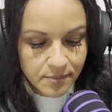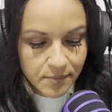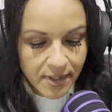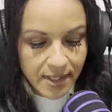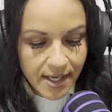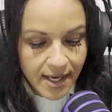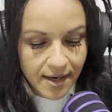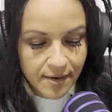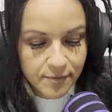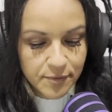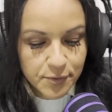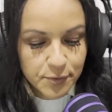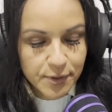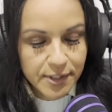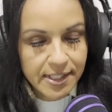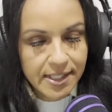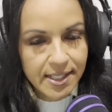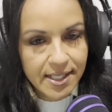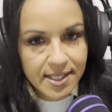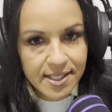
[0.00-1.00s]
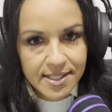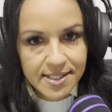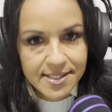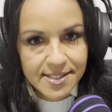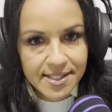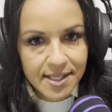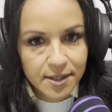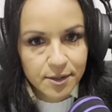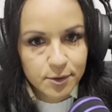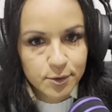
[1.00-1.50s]
We have 3
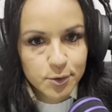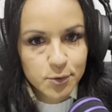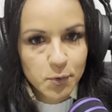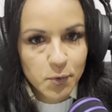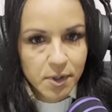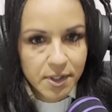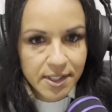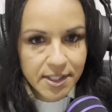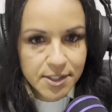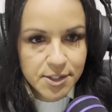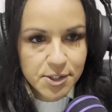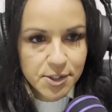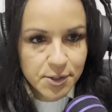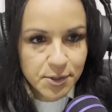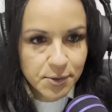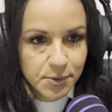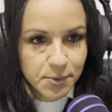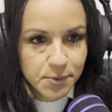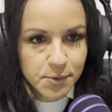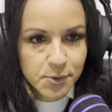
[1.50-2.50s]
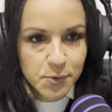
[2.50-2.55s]
kids that are 22,